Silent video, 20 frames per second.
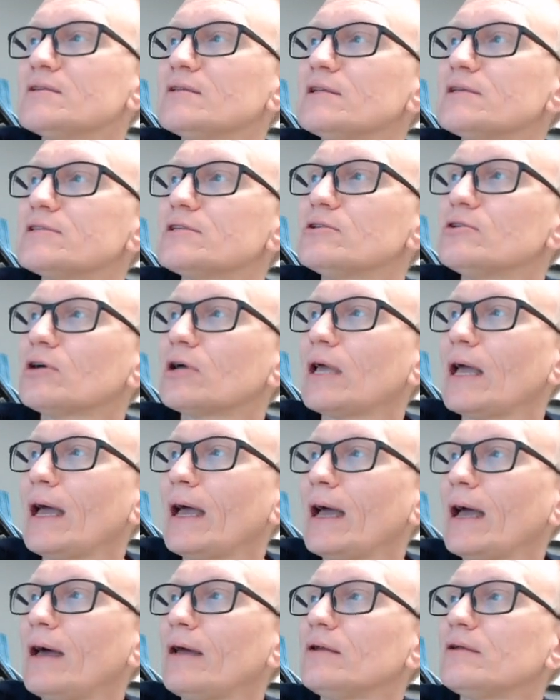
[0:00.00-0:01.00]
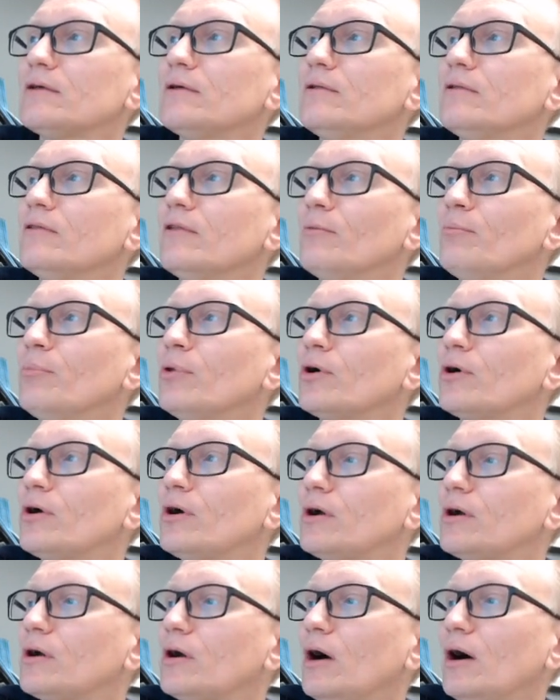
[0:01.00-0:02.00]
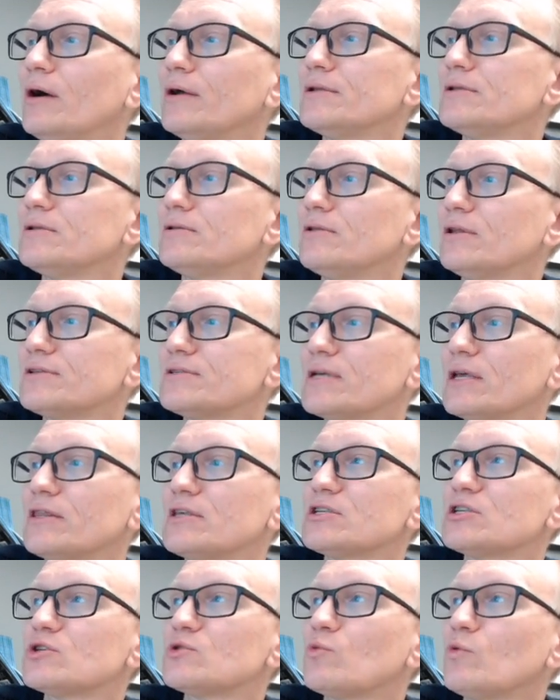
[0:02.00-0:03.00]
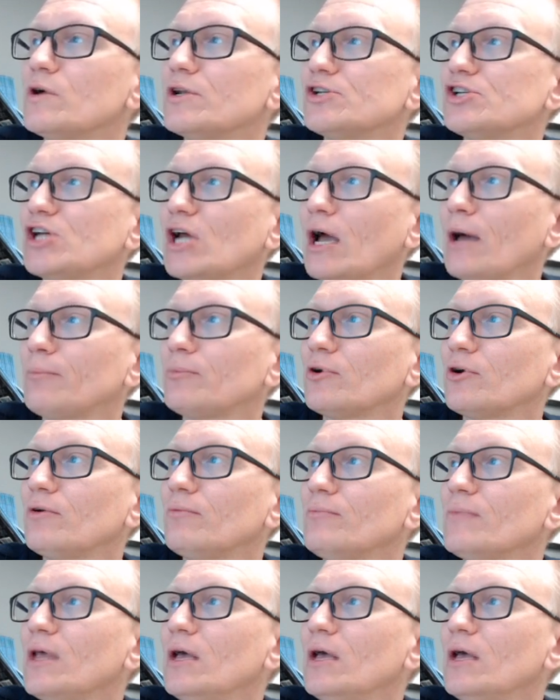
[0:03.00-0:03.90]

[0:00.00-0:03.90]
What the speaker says: let's look at the book let's say this is one chapter.